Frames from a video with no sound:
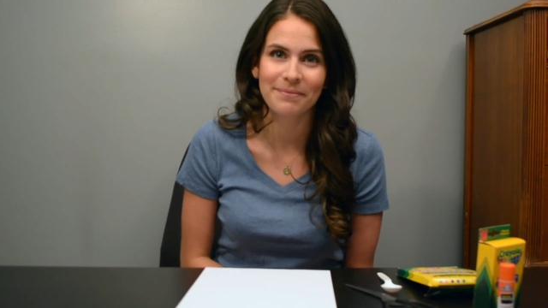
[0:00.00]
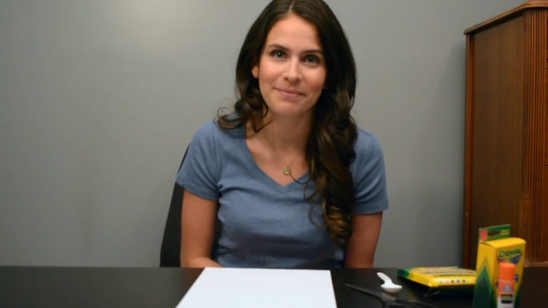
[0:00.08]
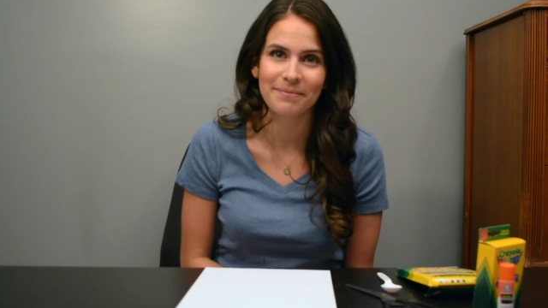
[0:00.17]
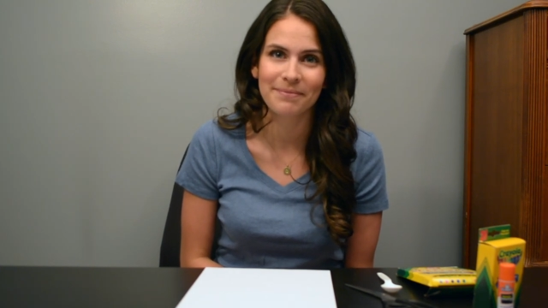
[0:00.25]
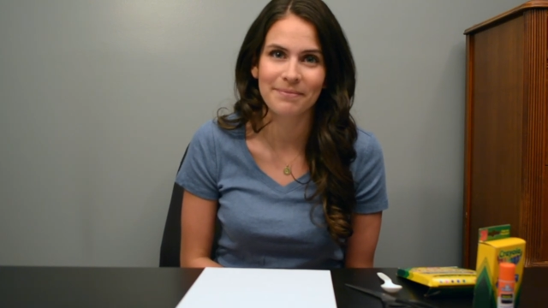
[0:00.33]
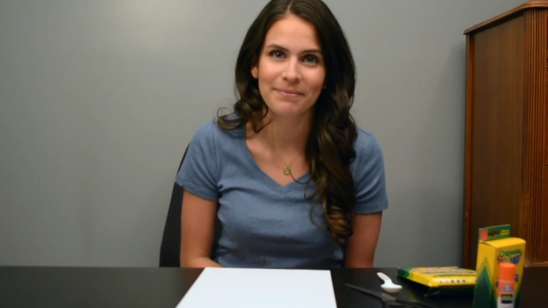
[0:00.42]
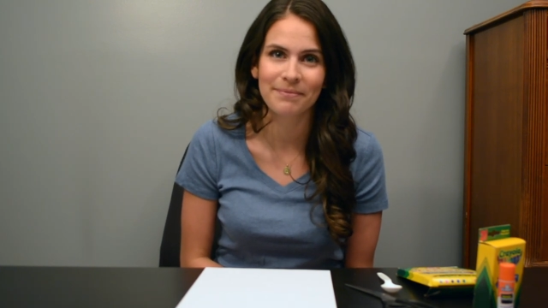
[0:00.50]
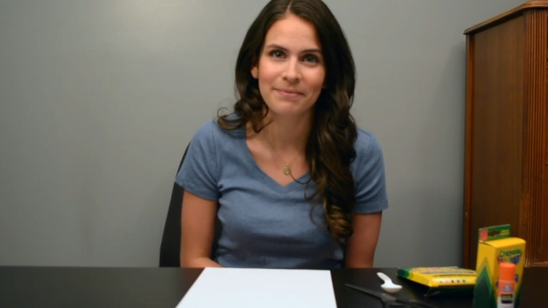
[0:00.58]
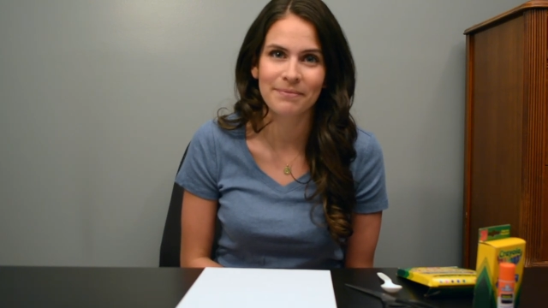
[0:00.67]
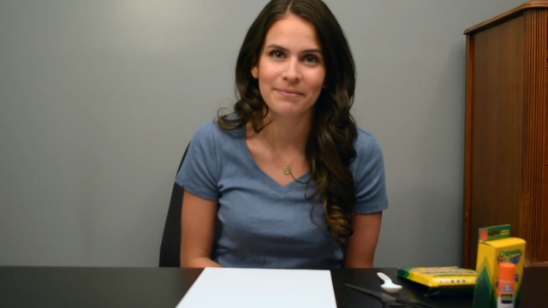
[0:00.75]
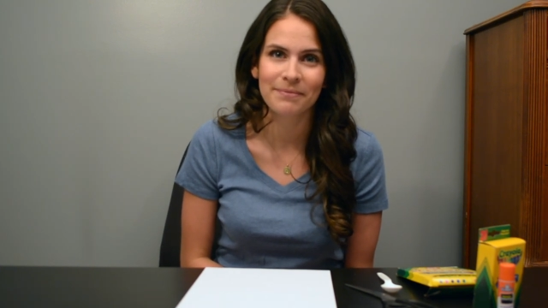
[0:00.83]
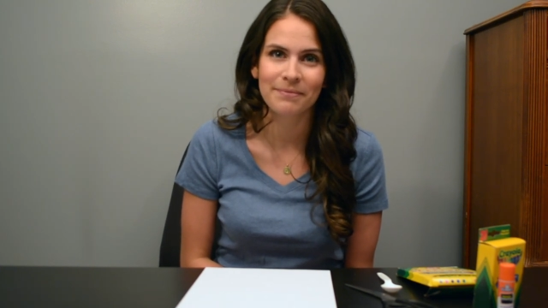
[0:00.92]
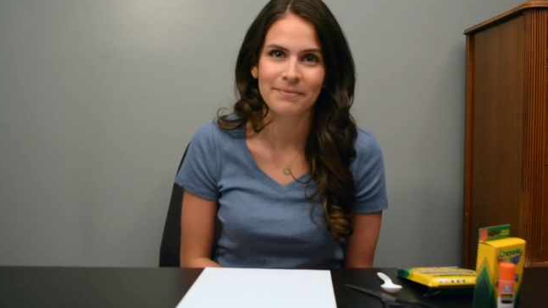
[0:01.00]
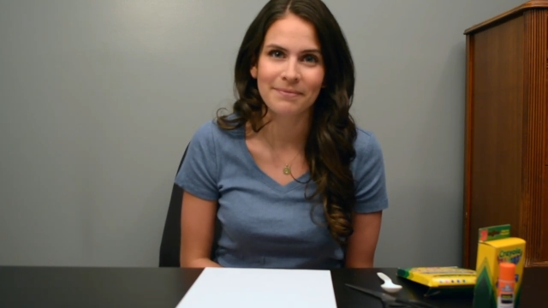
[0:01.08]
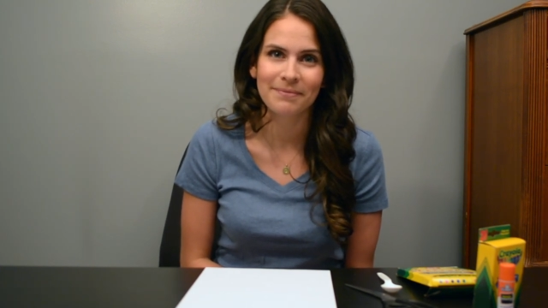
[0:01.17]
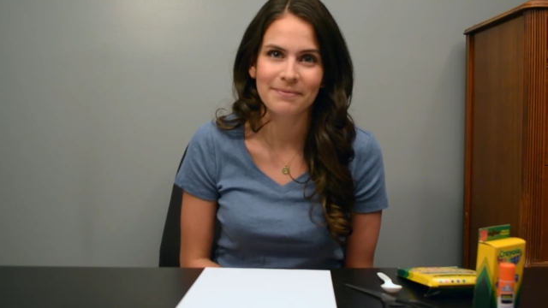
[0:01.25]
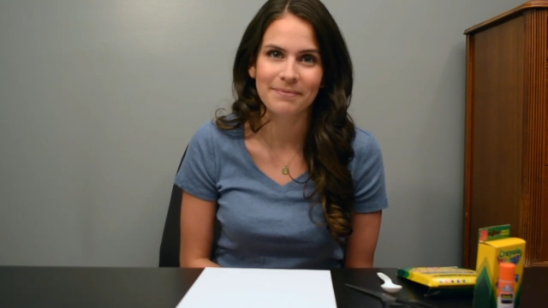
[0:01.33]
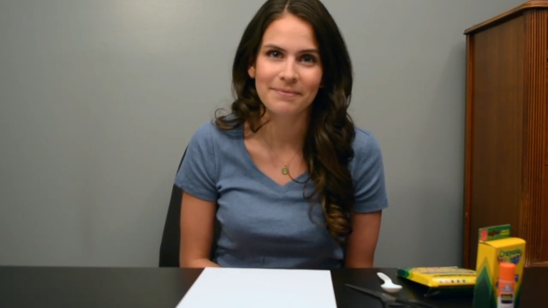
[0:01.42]

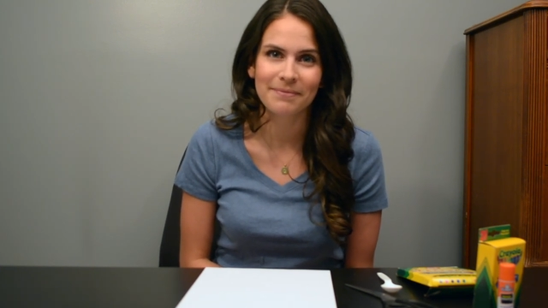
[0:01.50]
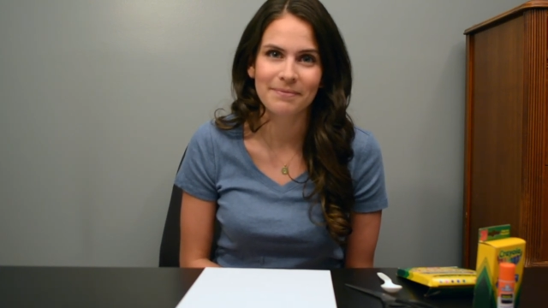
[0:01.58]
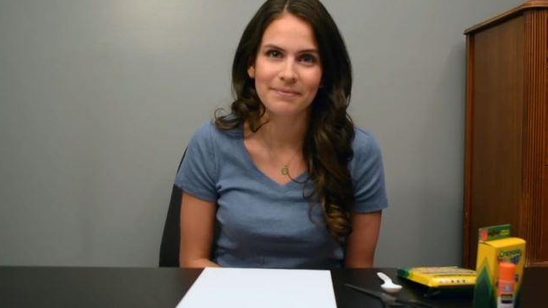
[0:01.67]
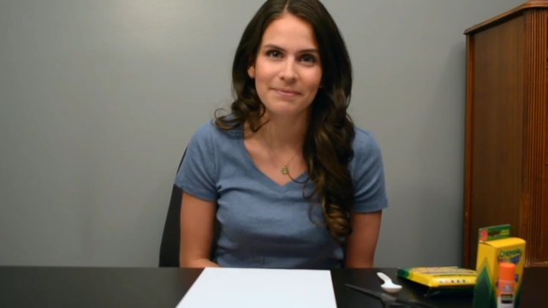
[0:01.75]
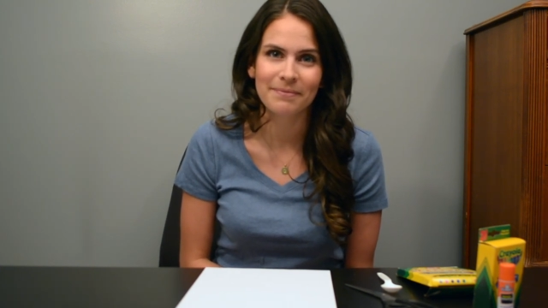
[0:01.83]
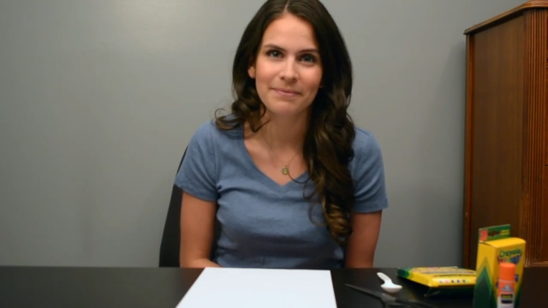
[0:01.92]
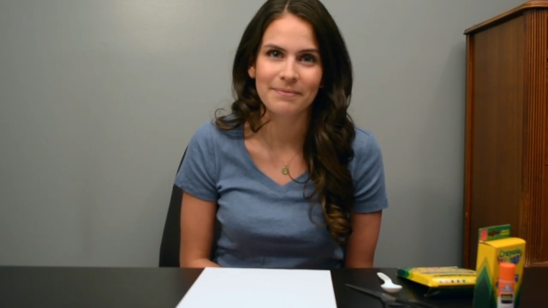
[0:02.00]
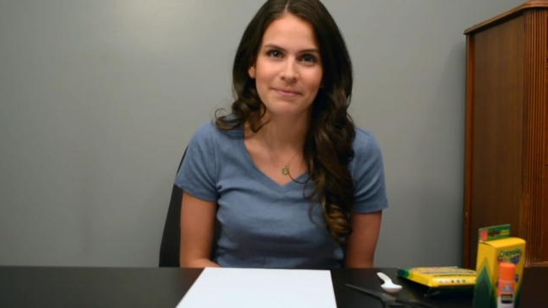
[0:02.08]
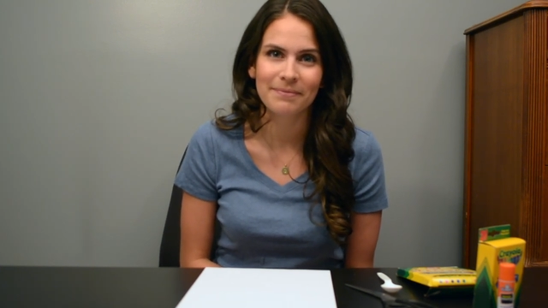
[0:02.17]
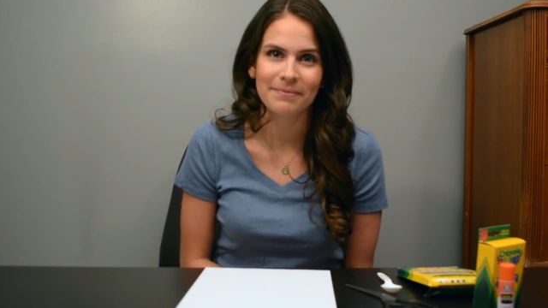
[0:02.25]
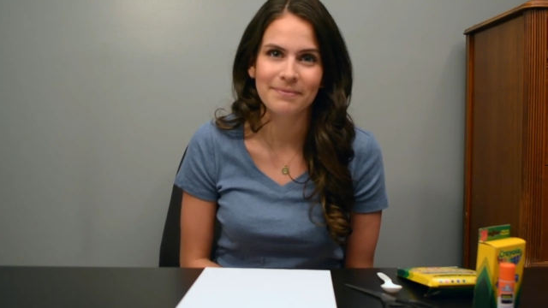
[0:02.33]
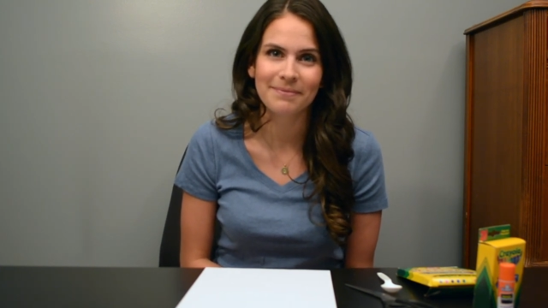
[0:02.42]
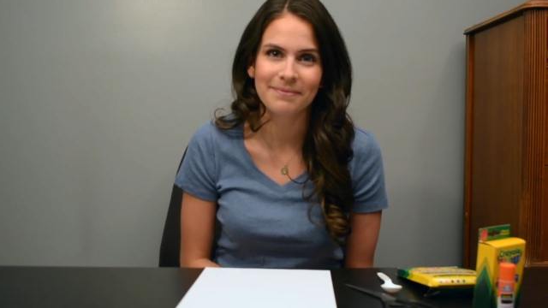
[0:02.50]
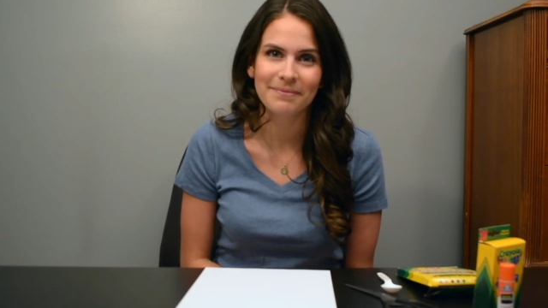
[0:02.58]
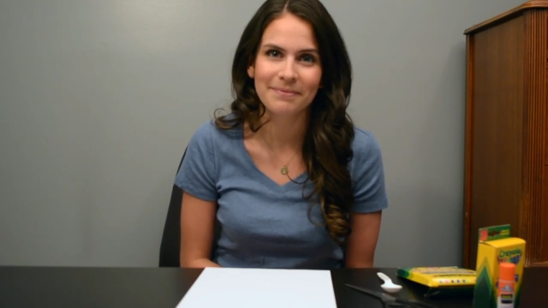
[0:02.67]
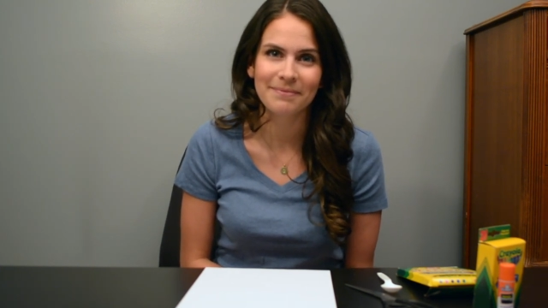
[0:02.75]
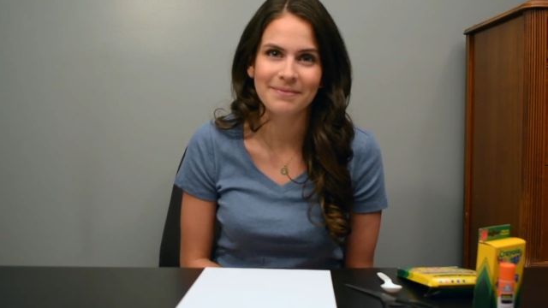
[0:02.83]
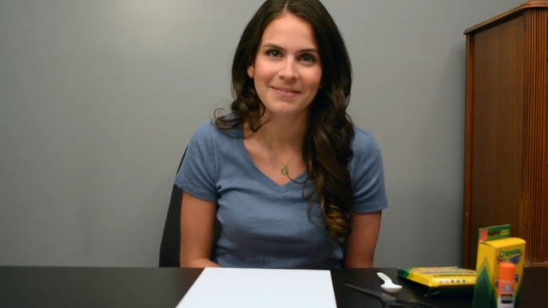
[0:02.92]

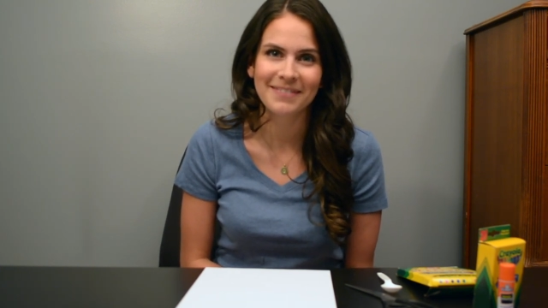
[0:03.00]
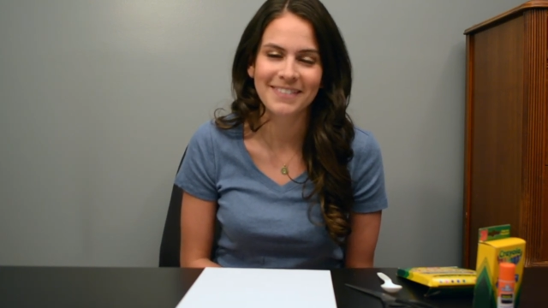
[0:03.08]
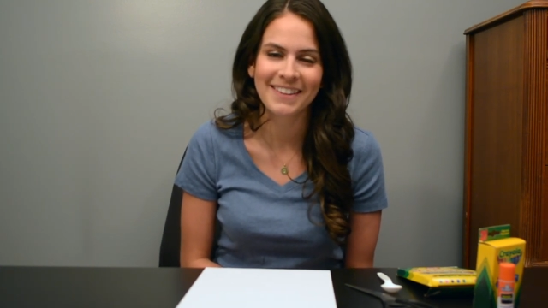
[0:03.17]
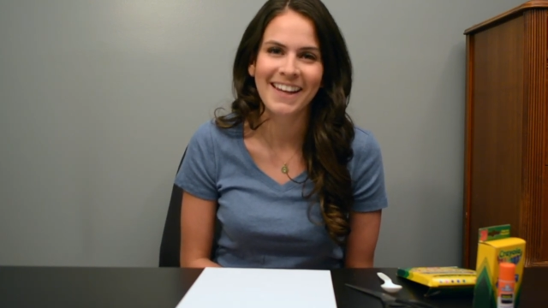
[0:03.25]
(no one is talking)